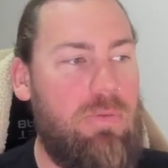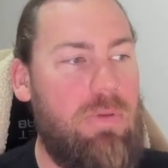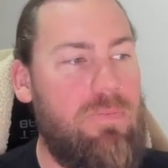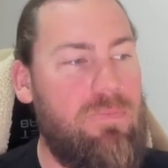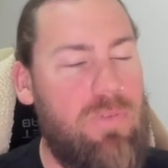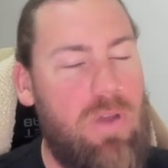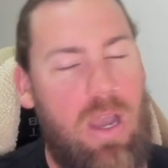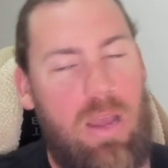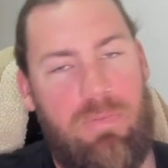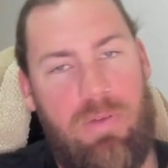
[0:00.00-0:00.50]
with
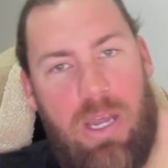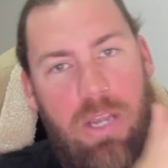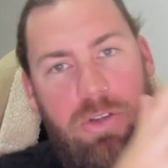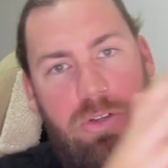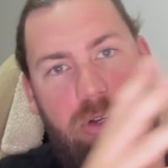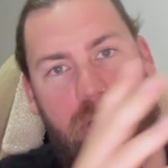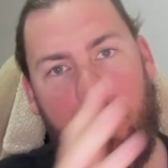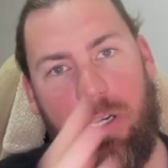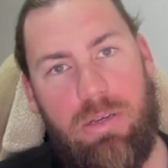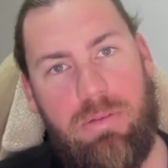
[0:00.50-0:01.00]

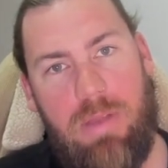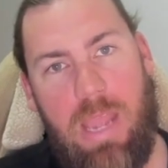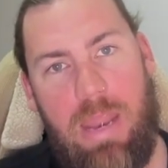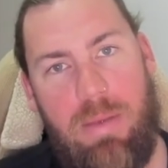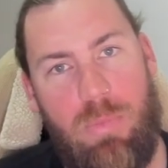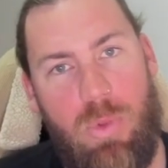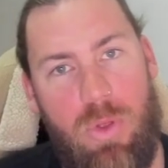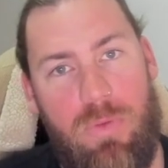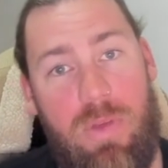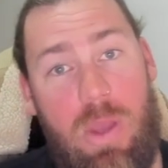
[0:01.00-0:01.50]
500
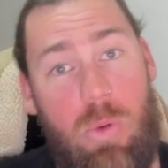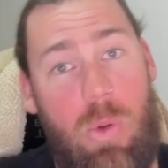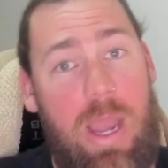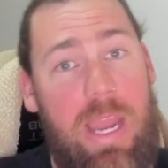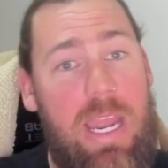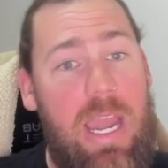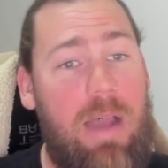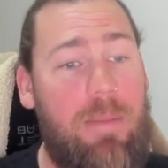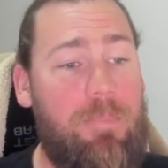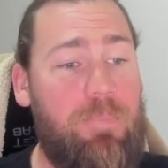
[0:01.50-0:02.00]
and move our
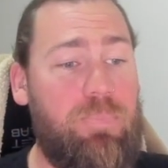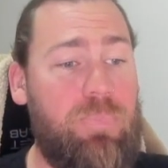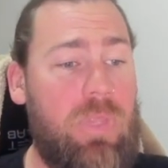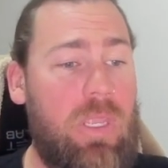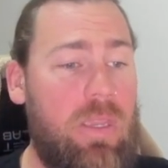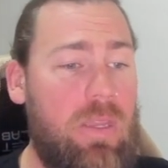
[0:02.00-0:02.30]
way up.